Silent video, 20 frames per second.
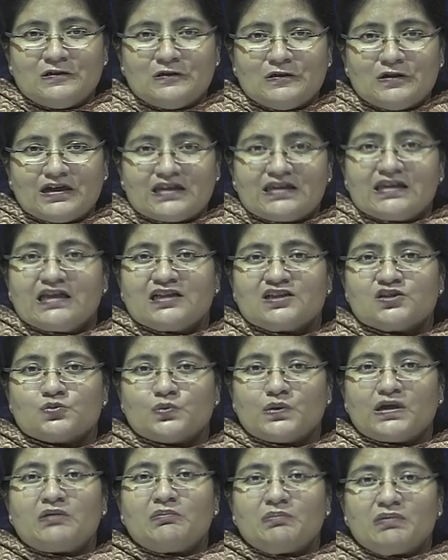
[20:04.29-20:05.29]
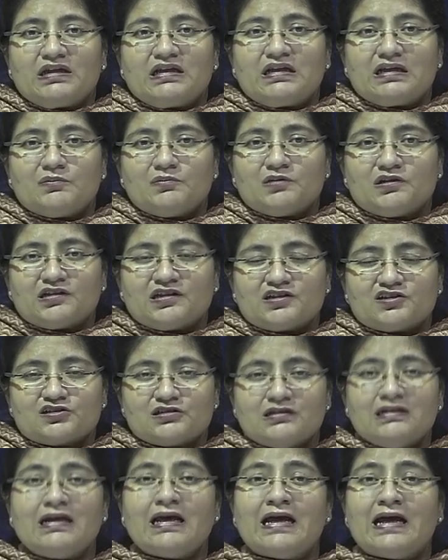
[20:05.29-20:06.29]
And that's one big
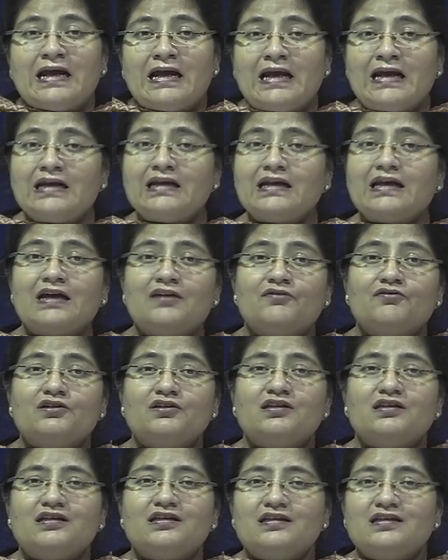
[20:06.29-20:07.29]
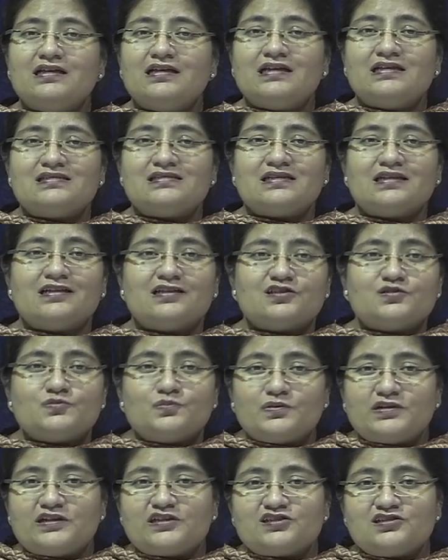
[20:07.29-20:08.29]
limitation, and everything is an
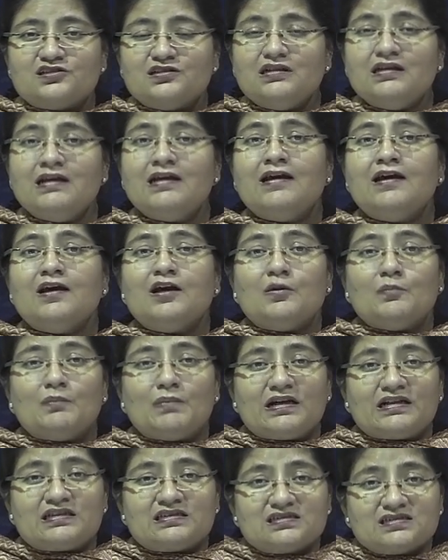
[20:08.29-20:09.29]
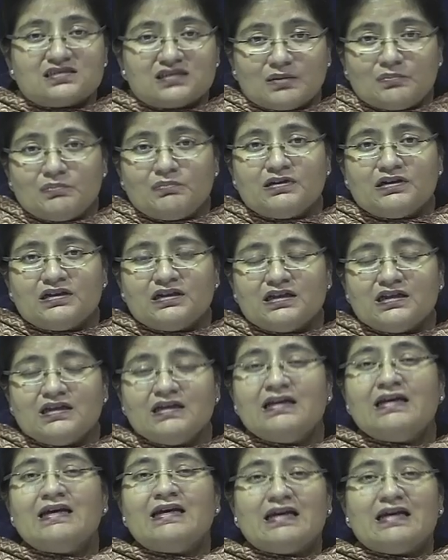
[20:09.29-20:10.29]
expression by
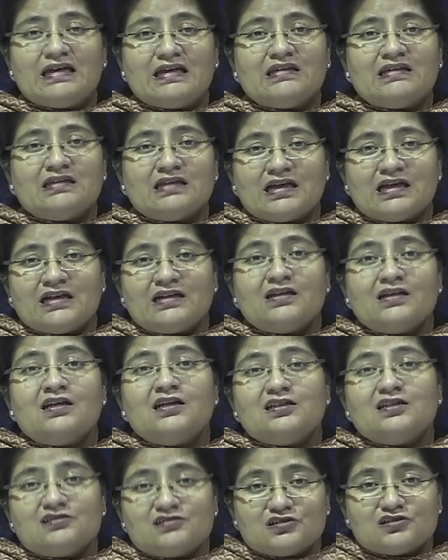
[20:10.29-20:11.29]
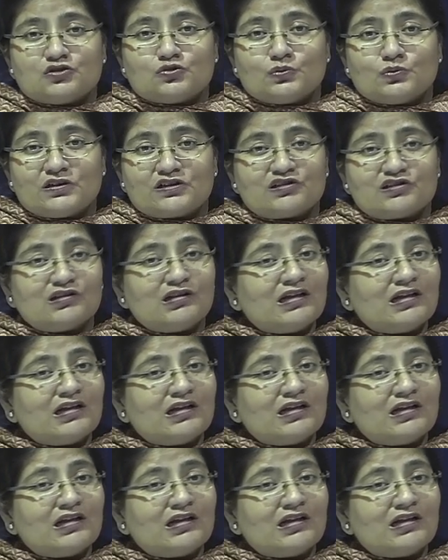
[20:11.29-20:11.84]
somebody in that situation.